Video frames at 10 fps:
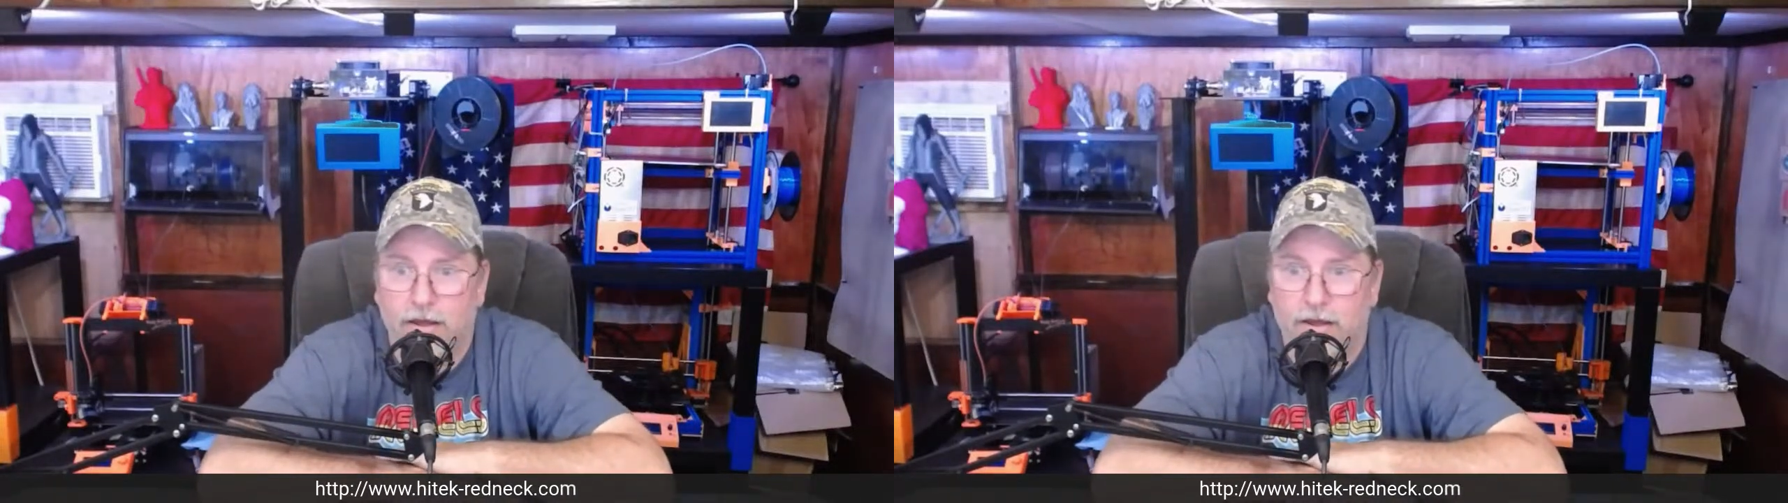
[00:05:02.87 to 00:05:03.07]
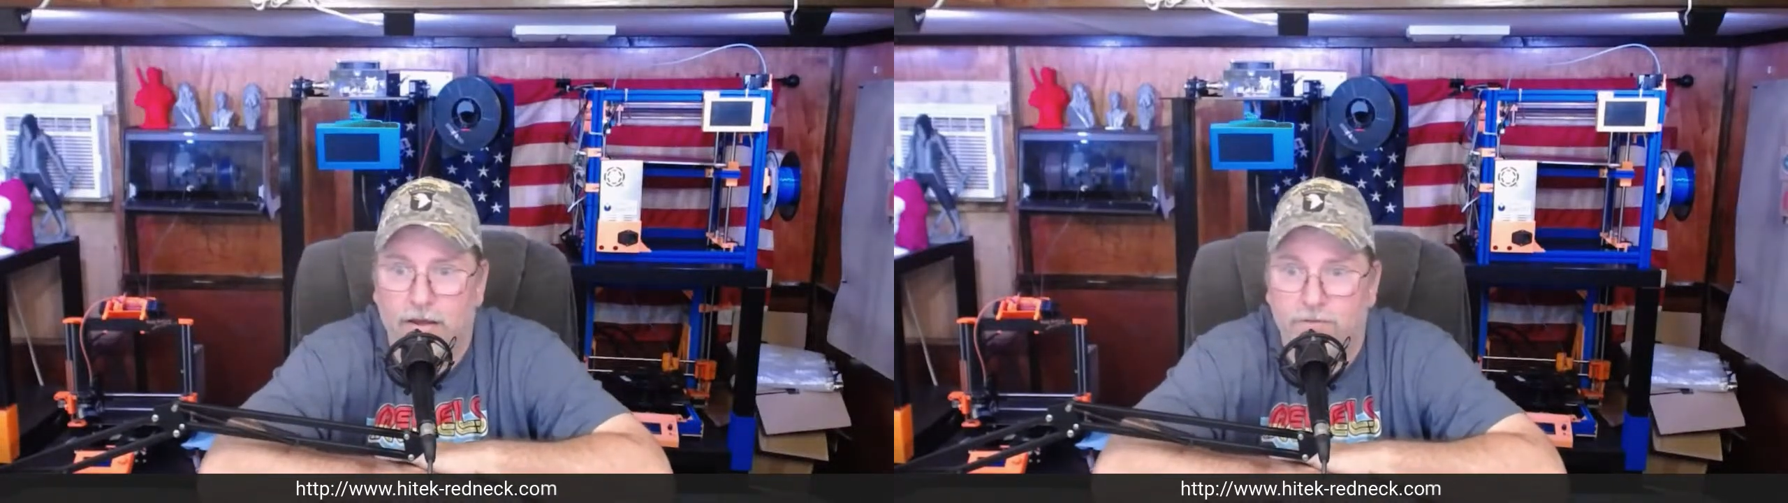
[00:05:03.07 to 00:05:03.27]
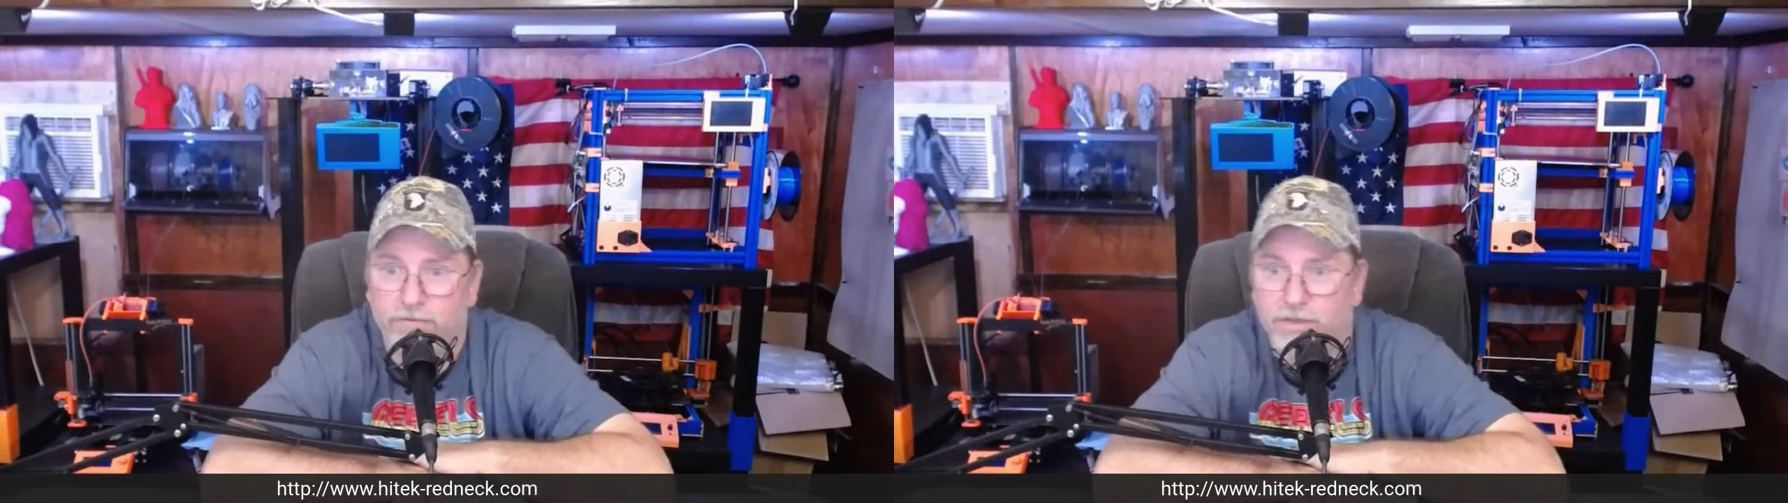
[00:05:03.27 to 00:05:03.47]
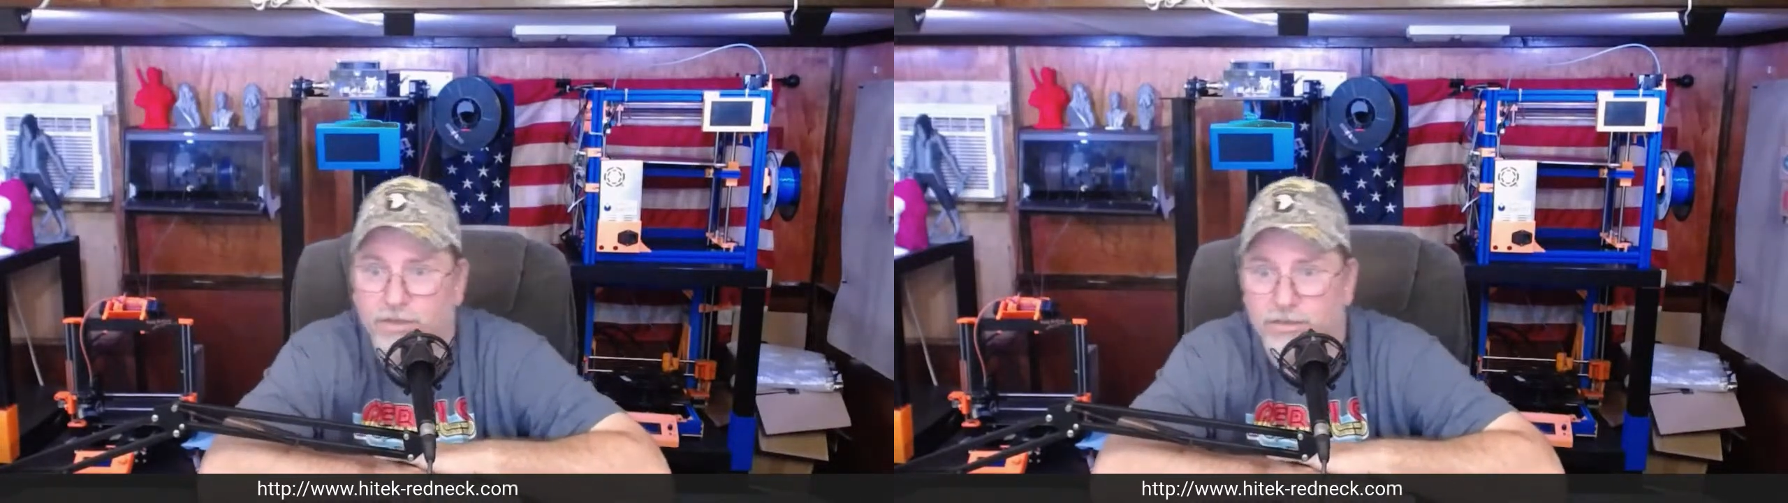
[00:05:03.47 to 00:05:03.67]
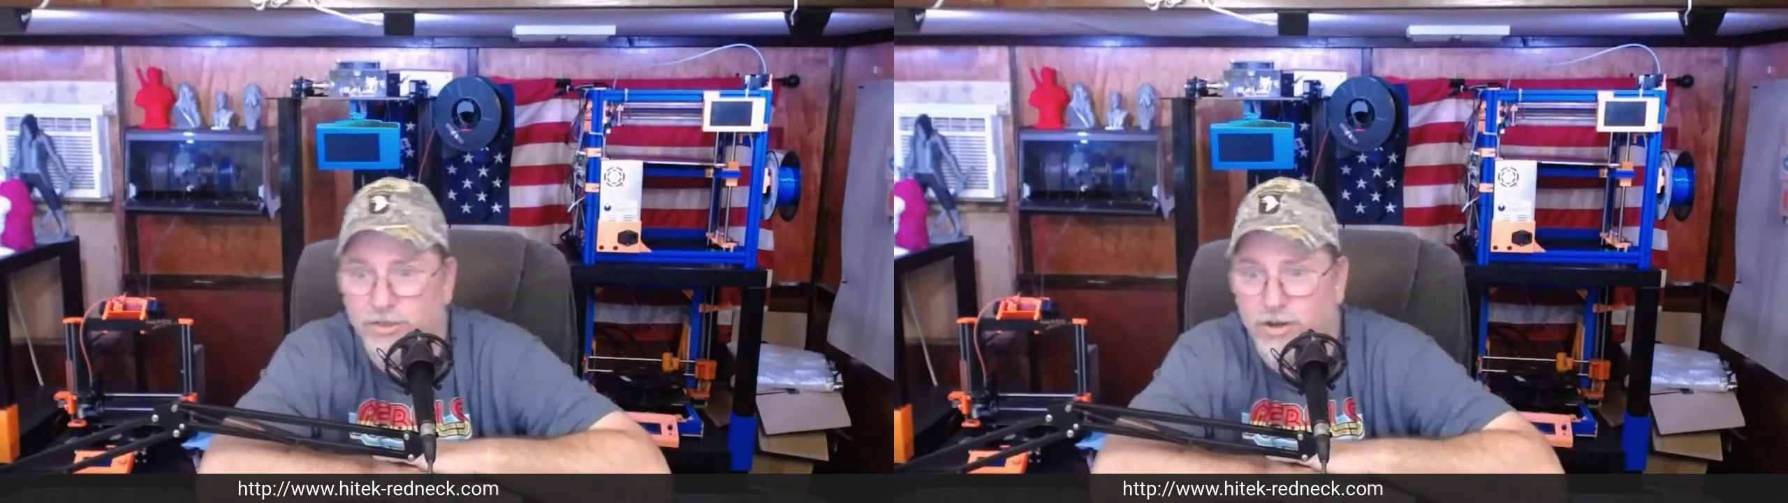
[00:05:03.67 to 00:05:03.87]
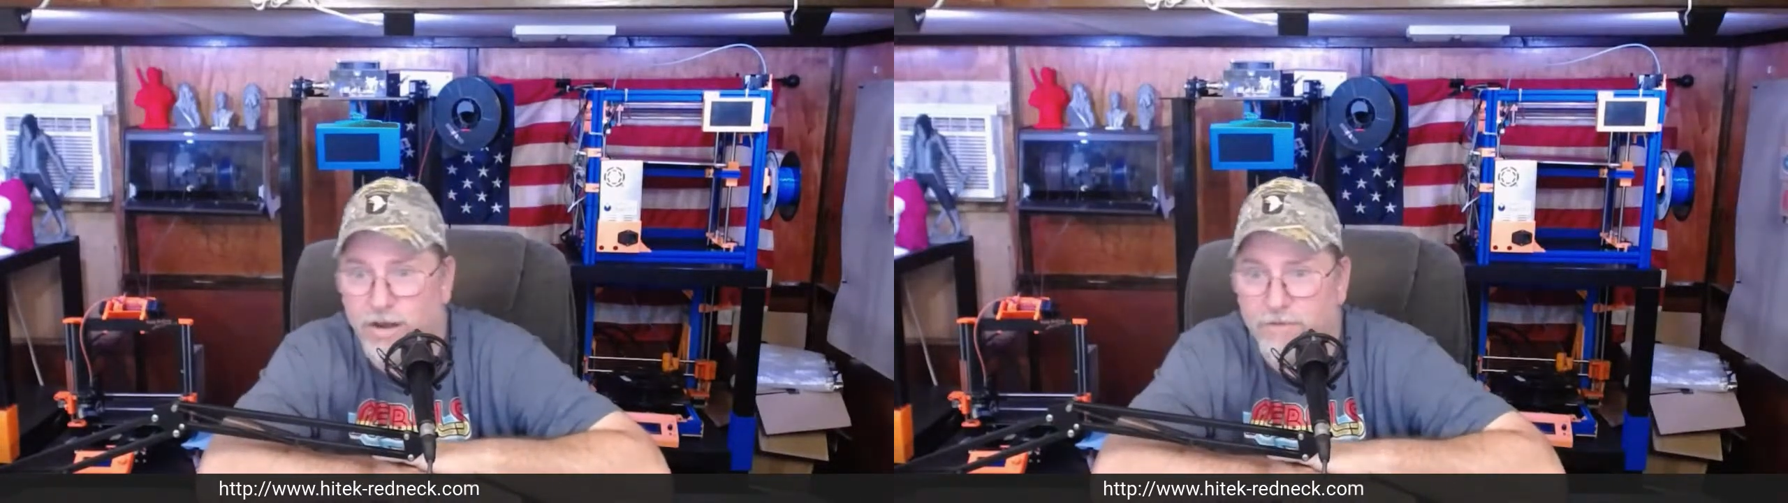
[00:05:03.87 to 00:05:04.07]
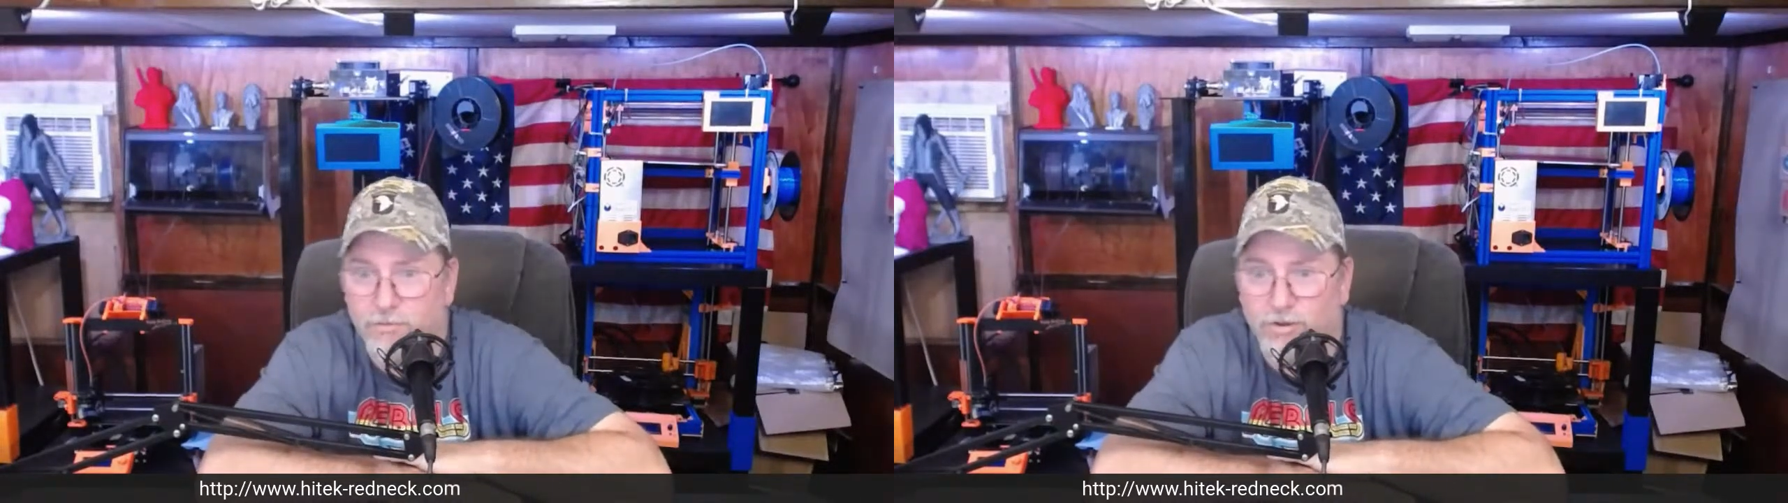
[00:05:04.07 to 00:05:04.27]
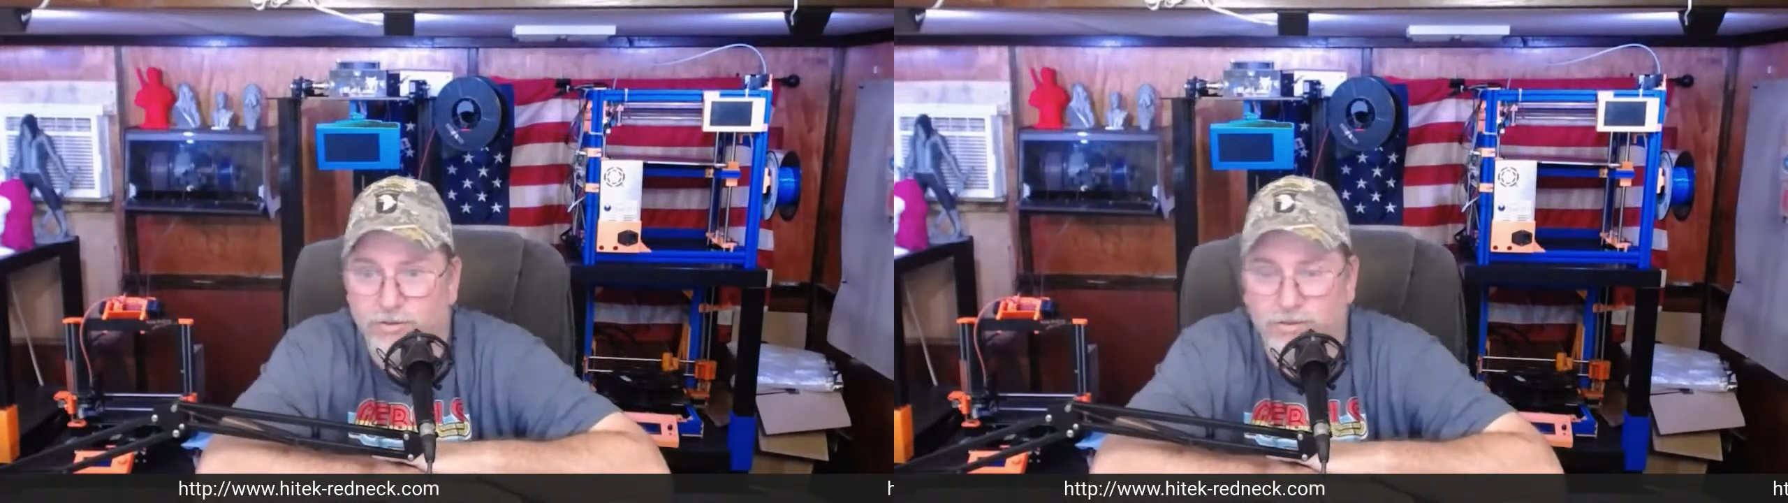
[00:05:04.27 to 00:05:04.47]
50 years of crap from Walter.